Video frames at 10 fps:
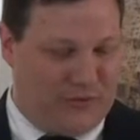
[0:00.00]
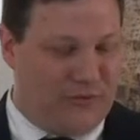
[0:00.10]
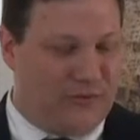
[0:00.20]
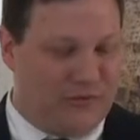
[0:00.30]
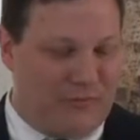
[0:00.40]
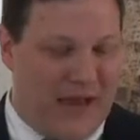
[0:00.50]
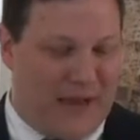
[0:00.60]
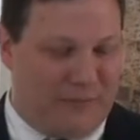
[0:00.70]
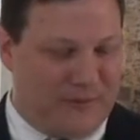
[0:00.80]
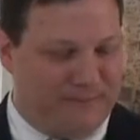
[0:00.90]
or Google's
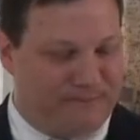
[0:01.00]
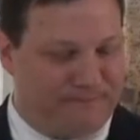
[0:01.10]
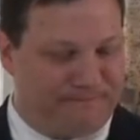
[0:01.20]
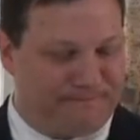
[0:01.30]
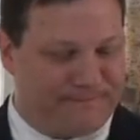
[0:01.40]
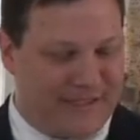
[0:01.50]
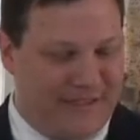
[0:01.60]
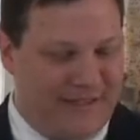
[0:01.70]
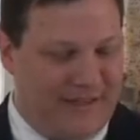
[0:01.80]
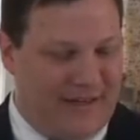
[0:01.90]
Maps.
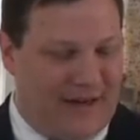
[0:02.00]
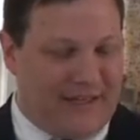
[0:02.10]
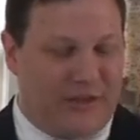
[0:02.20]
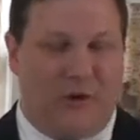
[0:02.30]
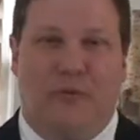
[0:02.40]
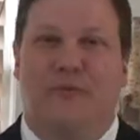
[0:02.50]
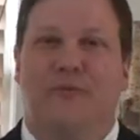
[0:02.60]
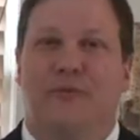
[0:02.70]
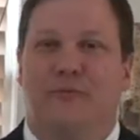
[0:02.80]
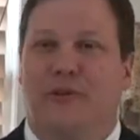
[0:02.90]
I can go,
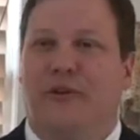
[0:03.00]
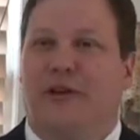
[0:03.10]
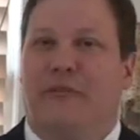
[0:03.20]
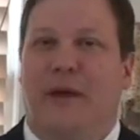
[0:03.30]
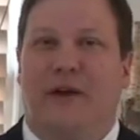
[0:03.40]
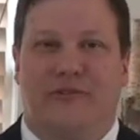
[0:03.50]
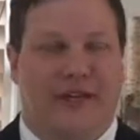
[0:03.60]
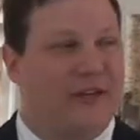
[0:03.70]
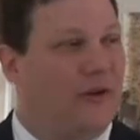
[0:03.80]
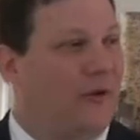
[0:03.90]
with the click of a
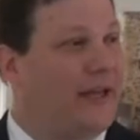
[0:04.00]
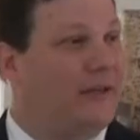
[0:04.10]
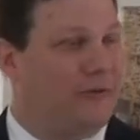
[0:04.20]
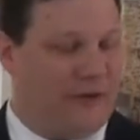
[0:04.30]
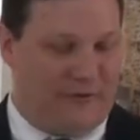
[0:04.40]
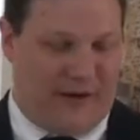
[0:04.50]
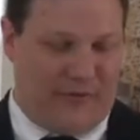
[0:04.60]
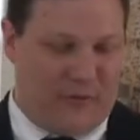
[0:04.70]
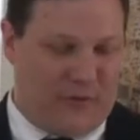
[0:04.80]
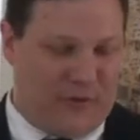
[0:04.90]
mouse, I can go anywhere
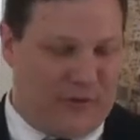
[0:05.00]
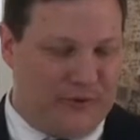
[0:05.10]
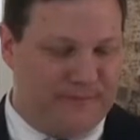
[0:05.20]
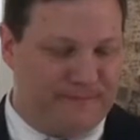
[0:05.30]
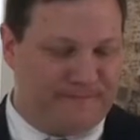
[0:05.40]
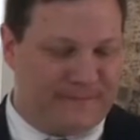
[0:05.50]
around the world.